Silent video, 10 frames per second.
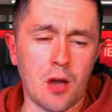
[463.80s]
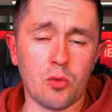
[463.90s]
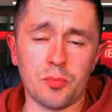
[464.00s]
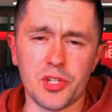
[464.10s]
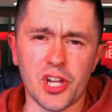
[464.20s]

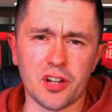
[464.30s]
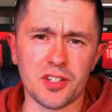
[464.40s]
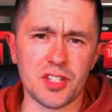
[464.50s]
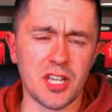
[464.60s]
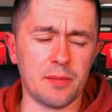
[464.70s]
shocked to
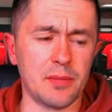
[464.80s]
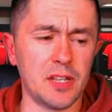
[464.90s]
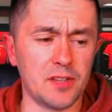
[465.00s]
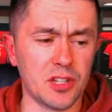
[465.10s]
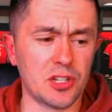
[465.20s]
see him leave
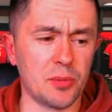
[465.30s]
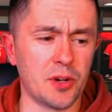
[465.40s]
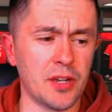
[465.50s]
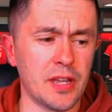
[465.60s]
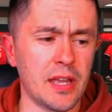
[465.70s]
this
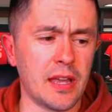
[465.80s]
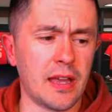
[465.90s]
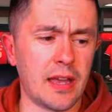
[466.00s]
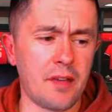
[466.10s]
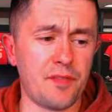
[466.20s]
summer.
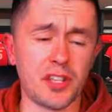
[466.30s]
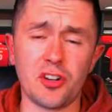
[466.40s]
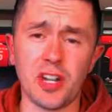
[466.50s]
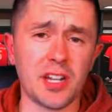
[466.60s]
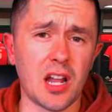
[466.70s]
Victor
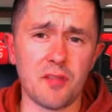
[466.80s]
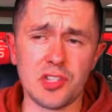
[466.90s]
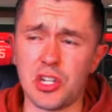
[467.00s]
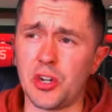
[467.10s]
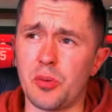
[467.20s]
Lindelof is
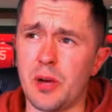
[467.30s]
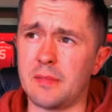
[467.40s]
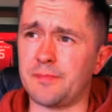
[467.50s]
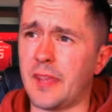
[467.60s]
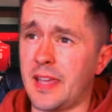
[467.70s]
another
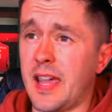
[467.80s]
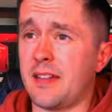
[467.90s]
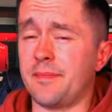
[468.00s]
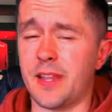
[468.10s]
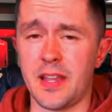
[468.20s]
one.
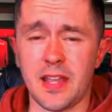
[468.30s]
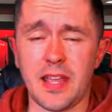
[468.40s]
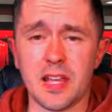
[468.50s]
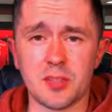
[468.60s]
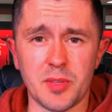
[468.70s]
Again, he
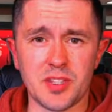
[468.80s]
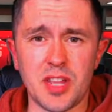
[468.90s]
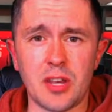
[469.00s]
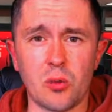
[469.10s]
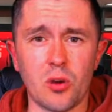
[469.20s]
hasn't been
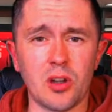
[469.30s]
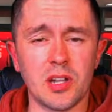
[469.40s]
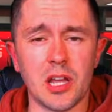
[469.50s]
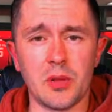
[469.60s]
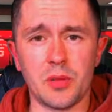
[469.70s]
setting the world
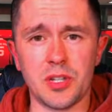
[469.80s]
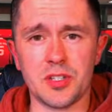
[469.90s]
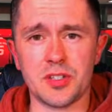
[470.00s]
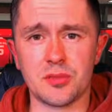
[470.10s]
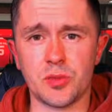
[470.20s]
alight with
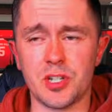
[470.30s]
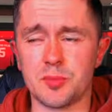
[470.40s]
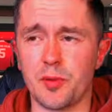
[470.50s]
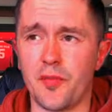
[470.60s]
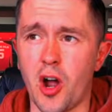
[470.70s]
his
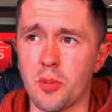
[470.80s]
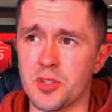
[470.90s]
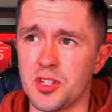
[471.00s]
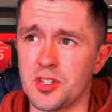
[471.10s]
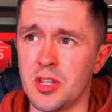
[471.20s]

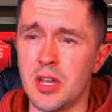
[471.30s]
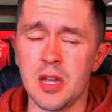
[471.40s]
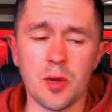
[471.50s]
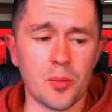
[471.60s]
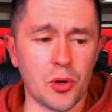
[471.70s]
performances,
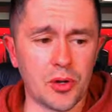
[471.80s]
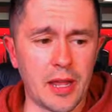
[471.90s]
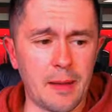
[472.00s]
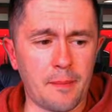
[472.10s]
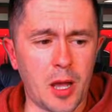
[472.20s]
but
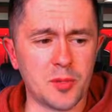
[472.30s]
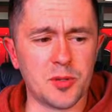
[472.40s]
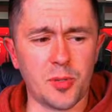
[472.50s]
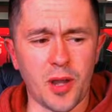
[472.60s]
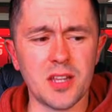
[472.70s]
I'm
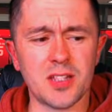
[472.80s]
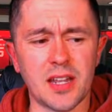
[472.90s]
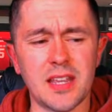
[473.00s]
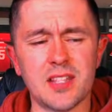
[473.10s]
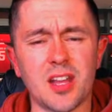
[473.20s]
surprised that
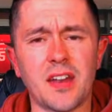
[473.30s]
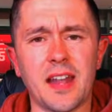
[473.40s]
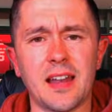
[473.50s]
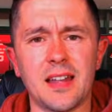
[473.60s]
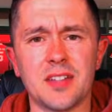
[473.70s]
he's on
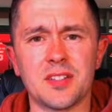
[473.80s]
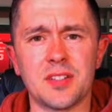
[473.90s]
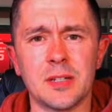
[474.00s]
that list.